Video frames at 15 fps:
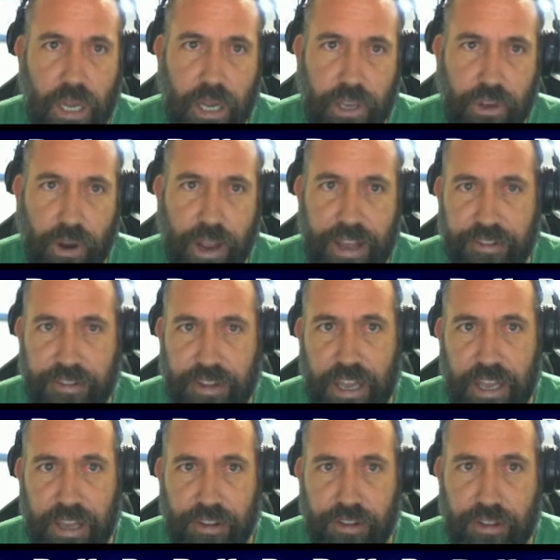Your ace
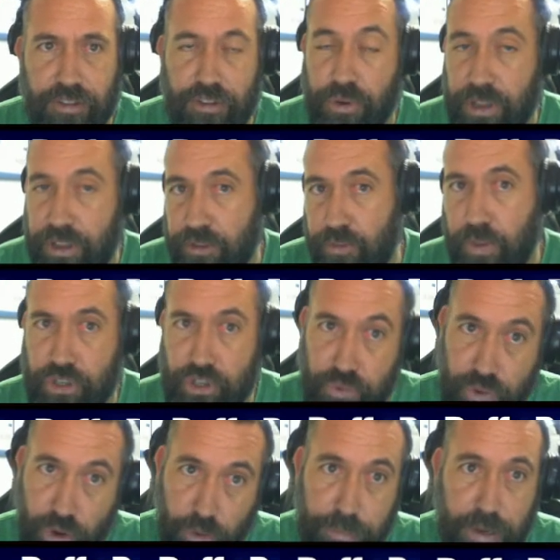king suited, which you
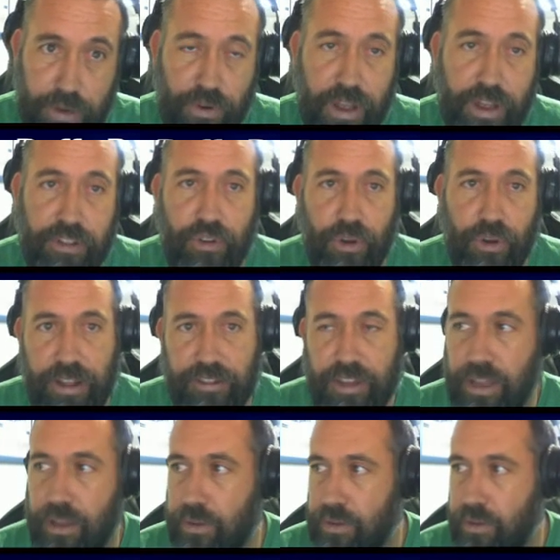don't min raise, your ace
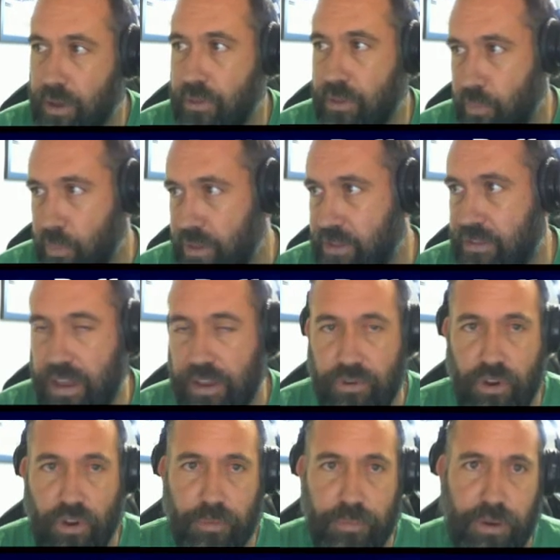king, the ones that you
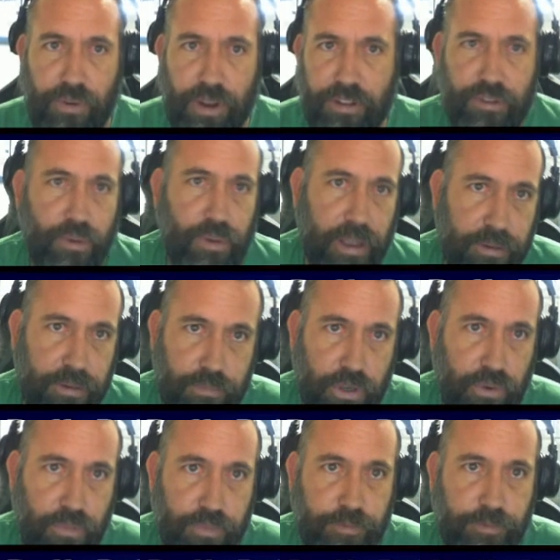don't min raise, so like, you know,
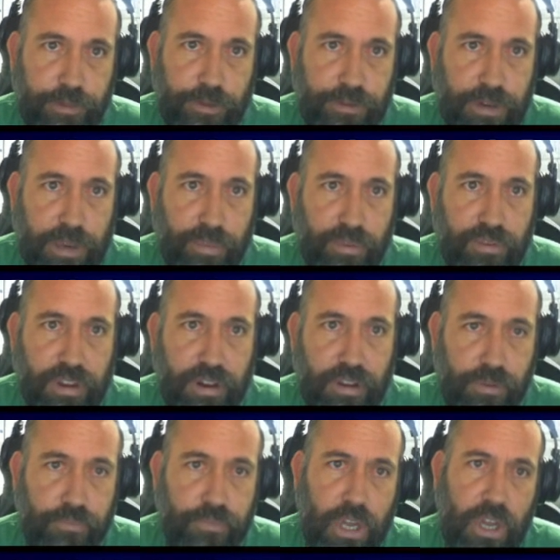15% of
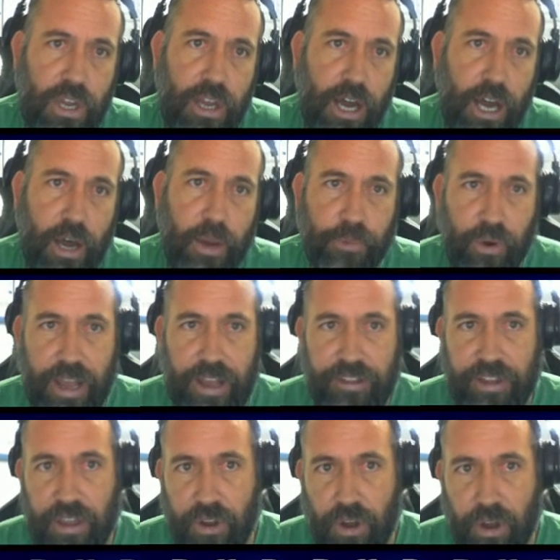them. Your ace
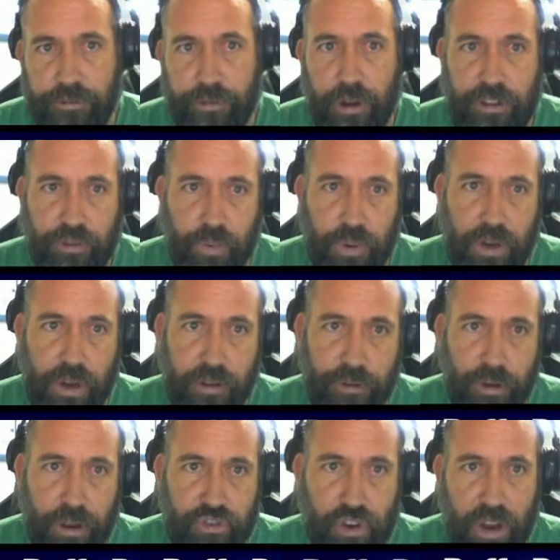king off, your ace queen off, your
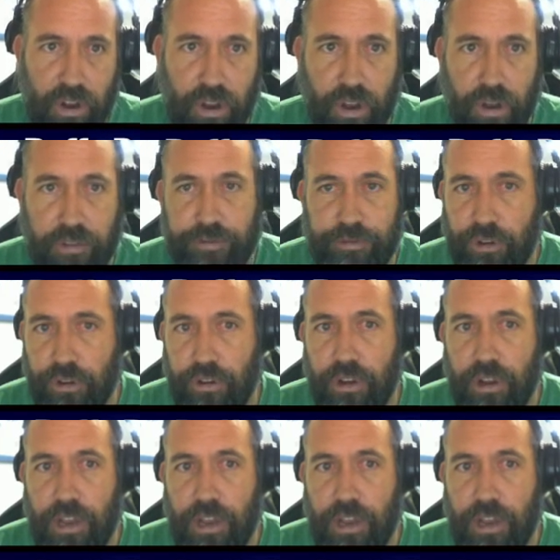ace jack off, your